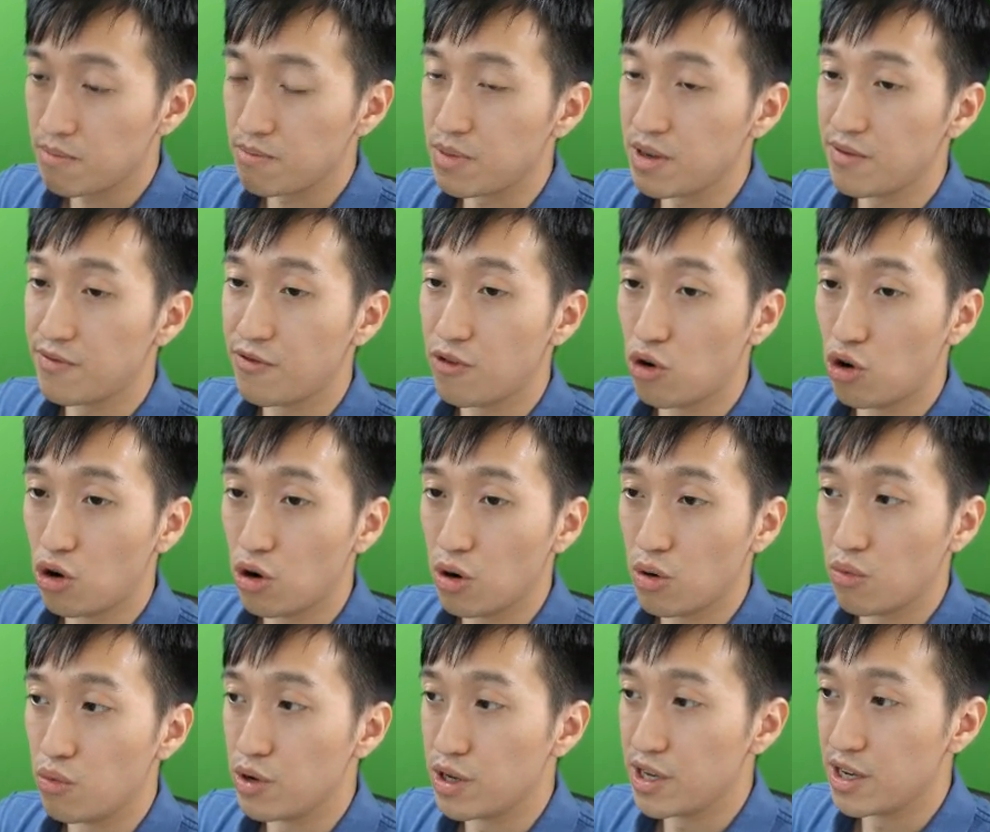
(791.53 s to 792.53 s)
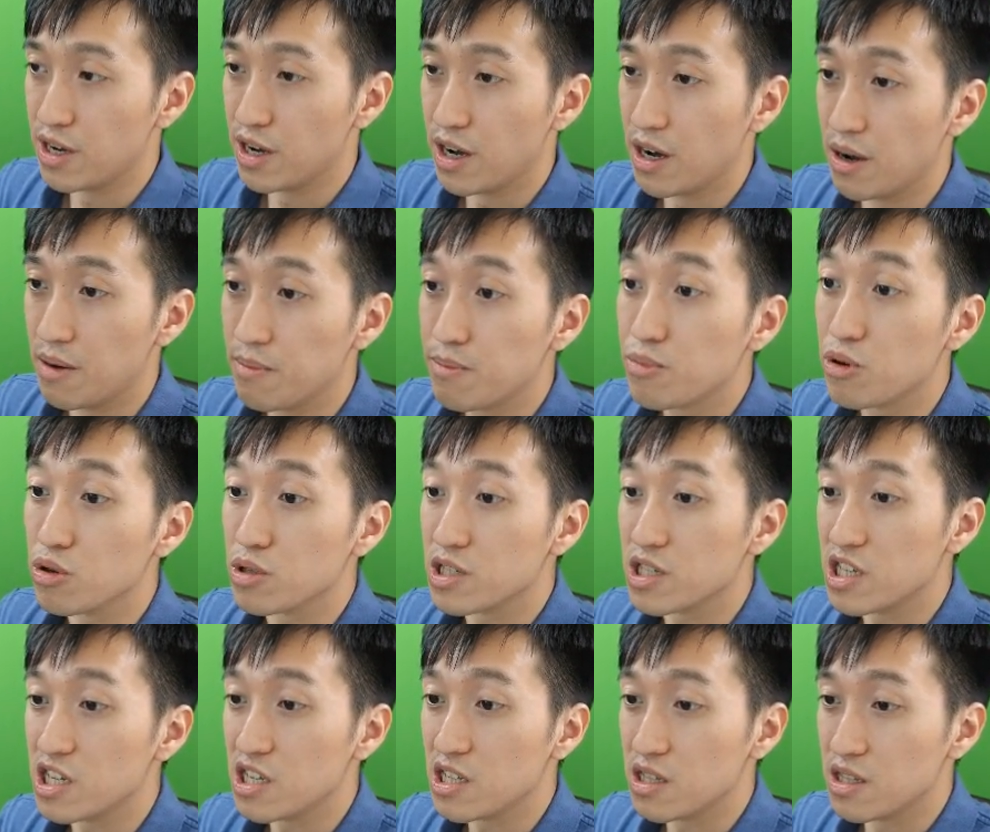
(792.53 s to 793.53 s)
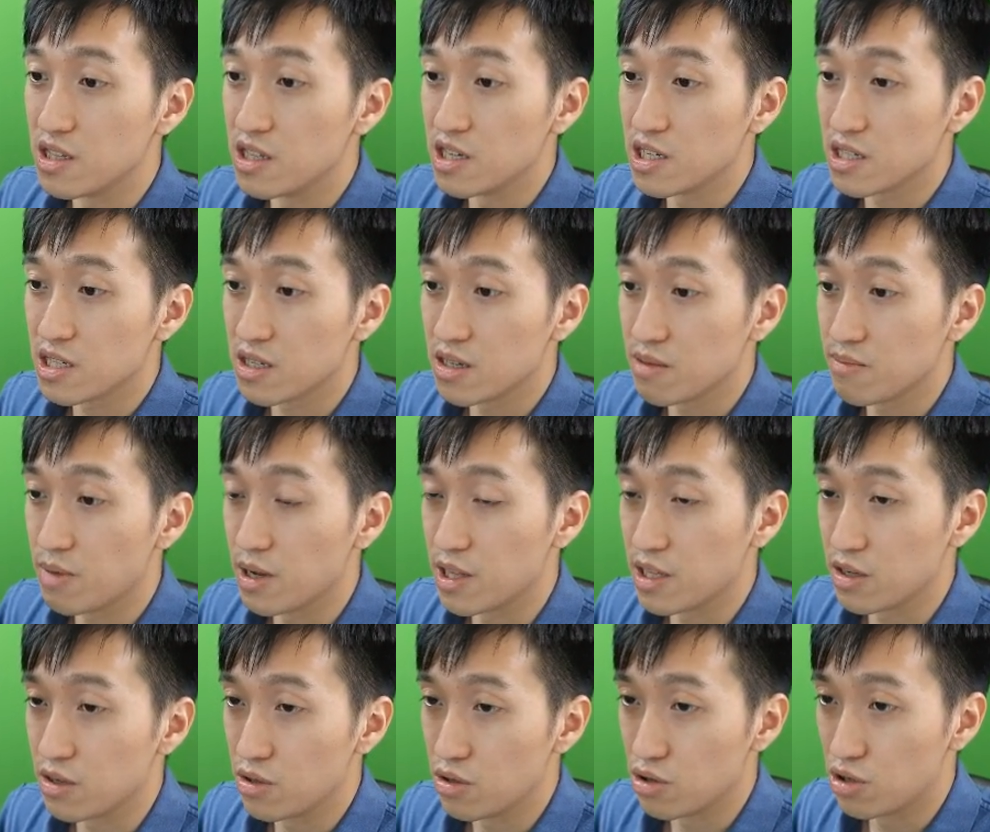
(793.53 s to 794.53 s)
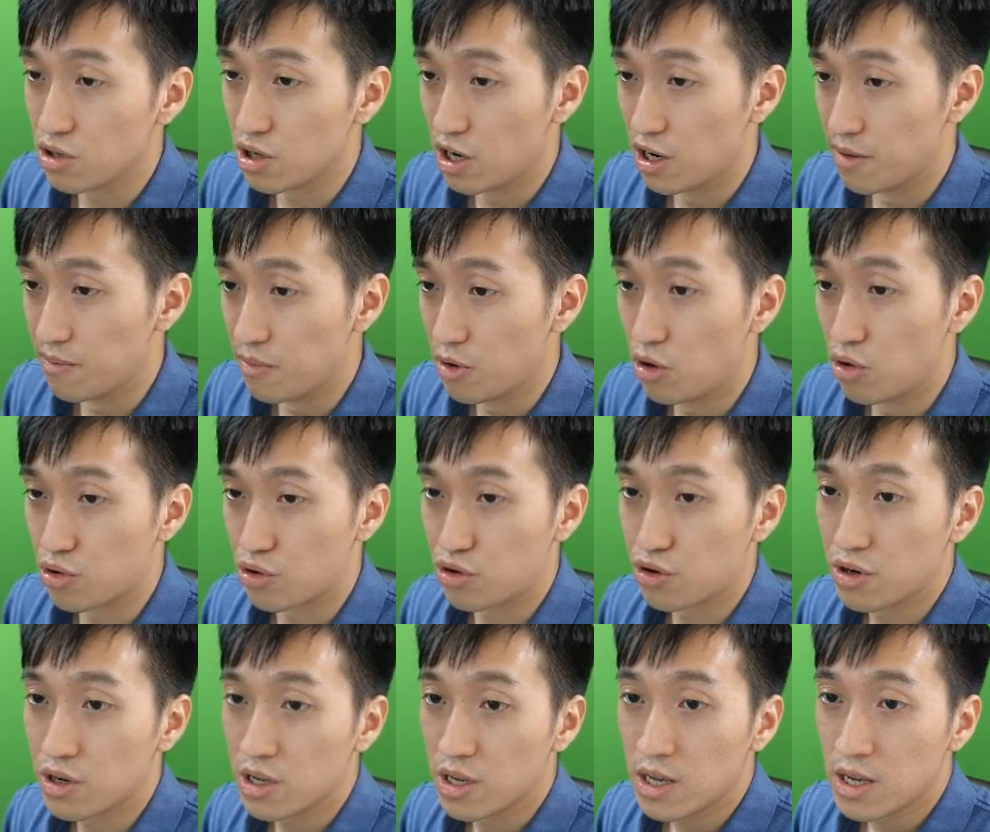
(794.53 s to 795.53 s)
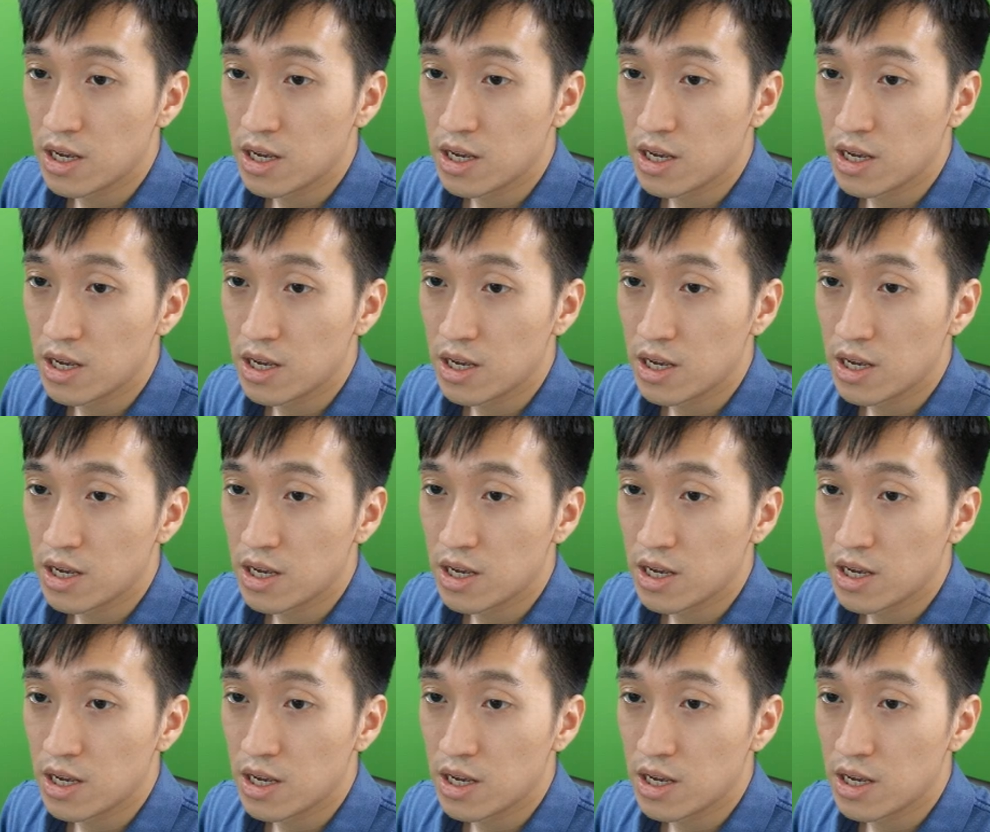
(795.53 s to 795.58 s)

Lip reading: before we proceed this particular order.